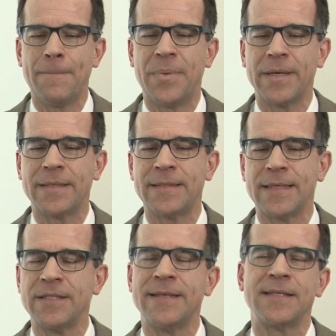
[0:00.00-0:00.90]
But it
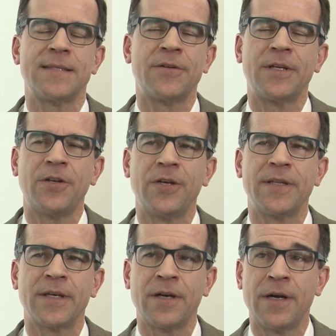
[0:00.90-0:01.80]
doesn't necessarily look
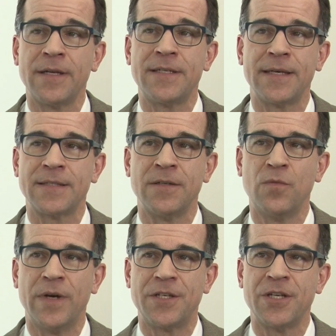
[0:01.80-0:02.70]
at the context in
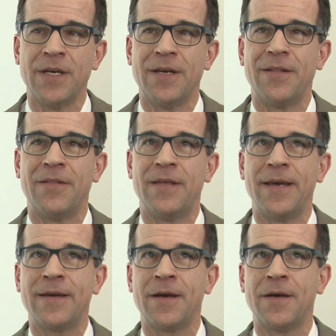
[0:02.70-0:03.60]
which
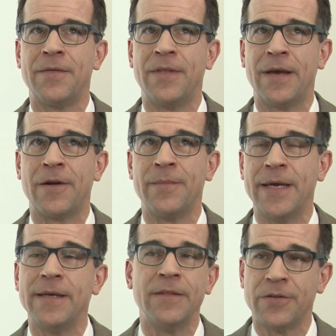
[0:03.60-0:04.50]
they, they are
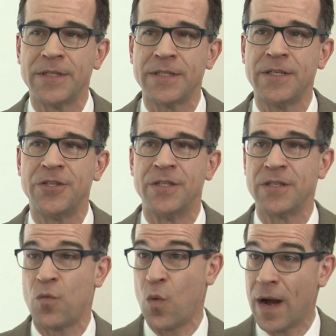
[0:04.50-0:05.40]
making their decisions
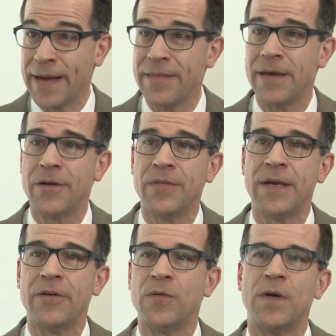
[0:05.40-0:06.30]
and why they are
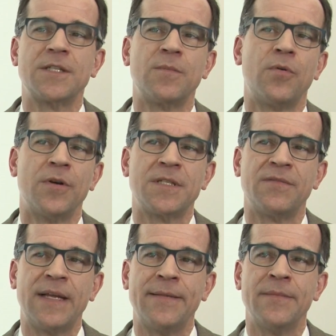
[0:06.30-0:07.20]
there and what supports
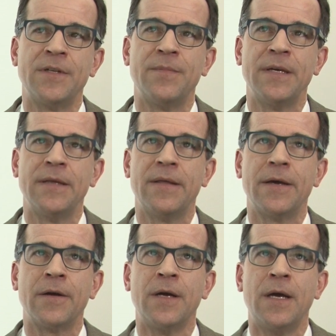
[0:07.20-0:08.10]
have led them to be
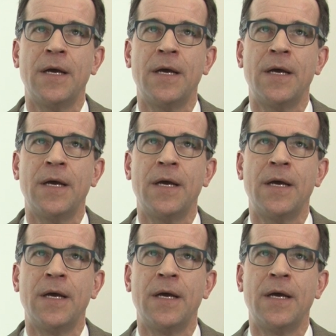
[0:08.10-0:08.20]
there